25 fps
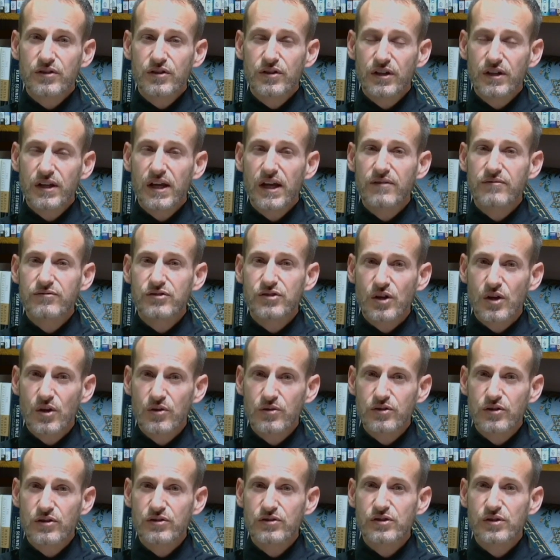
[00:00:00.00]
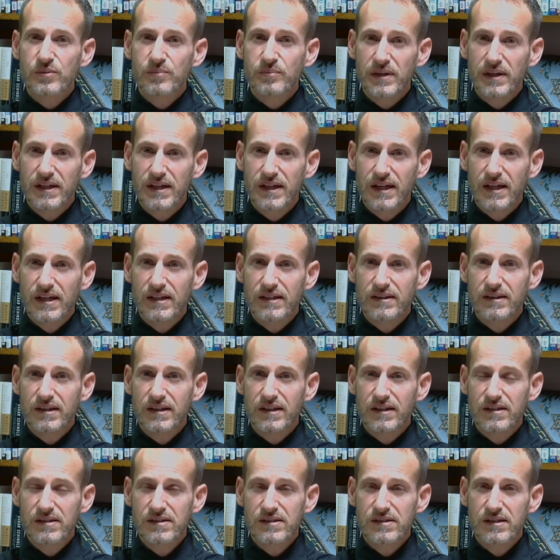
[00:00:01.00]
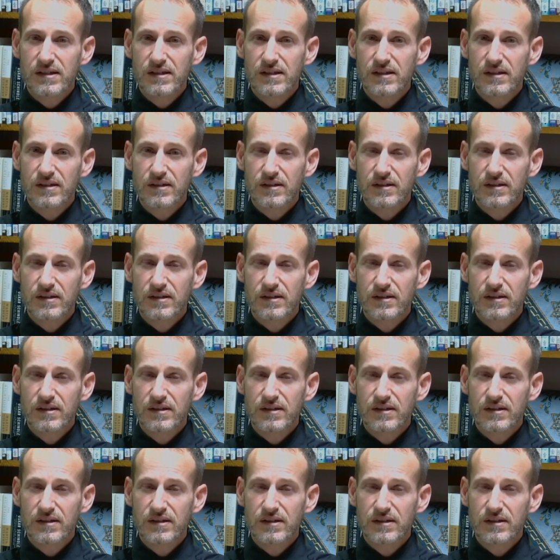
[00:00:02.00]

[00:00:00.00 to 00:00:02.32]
could have chosen to begin this